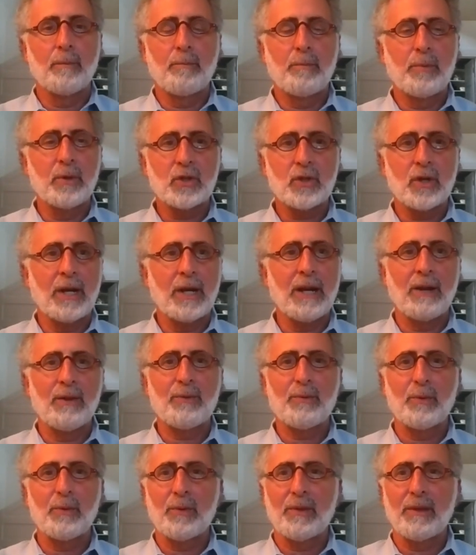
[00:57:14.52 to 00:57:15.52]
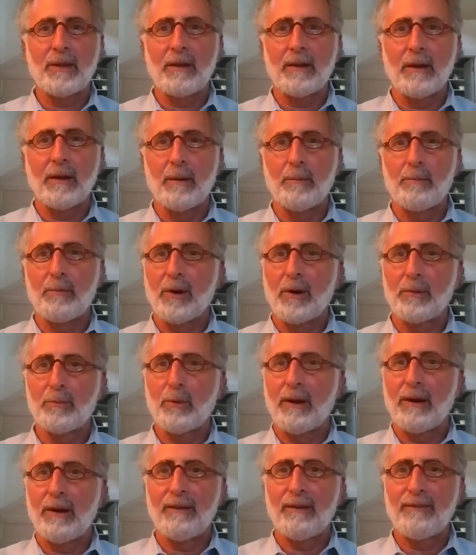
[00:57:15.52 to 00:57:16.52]
put your hand through the barbed
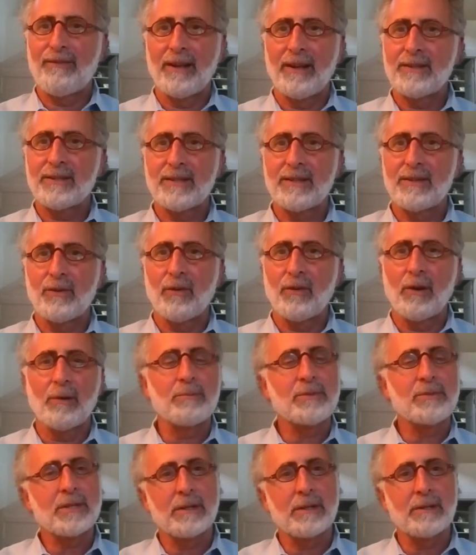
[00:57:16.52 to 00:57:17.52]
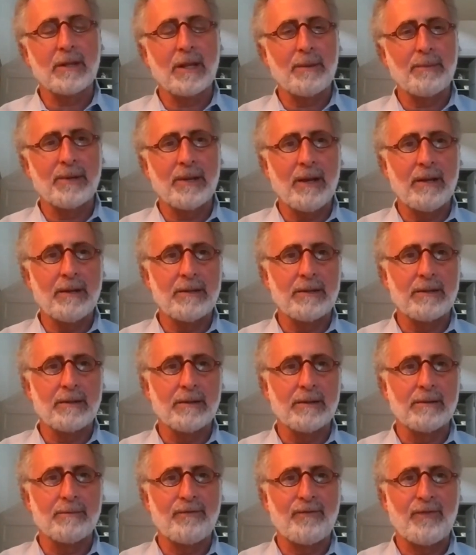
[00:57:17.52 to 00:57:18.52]
wire fence, and your arms in Lebanon and
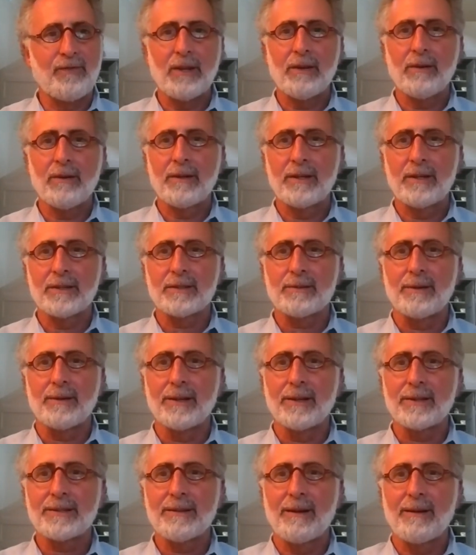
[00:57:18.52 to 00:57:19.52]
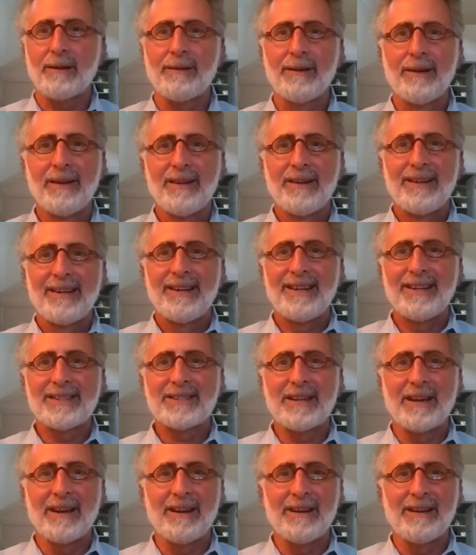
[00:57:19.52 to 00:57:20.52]
your feet are in Israel. So
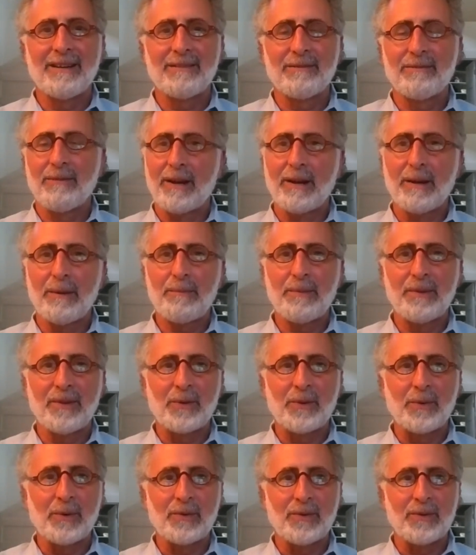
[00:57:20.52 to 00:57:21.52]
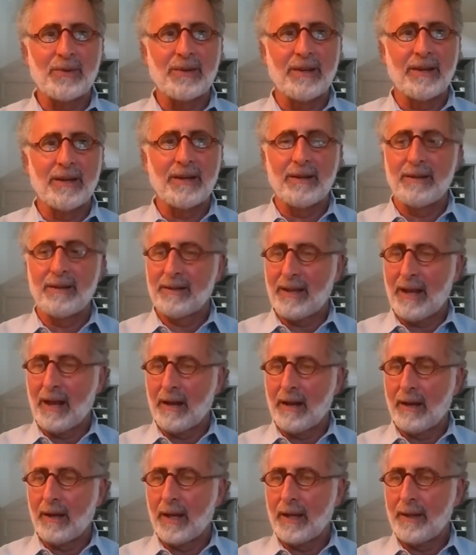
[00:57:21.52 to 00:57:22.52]
it's right up in the northern
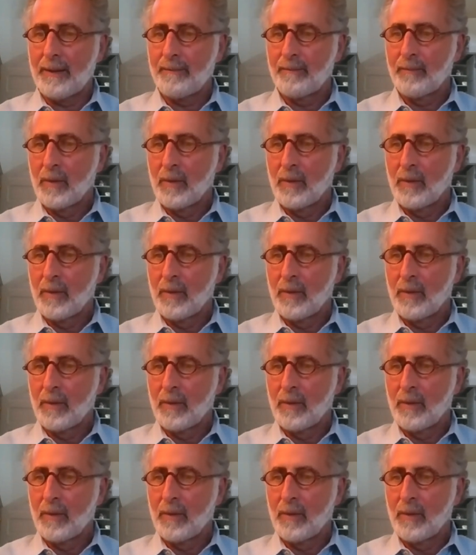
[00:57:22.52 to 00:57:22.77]
Galilee.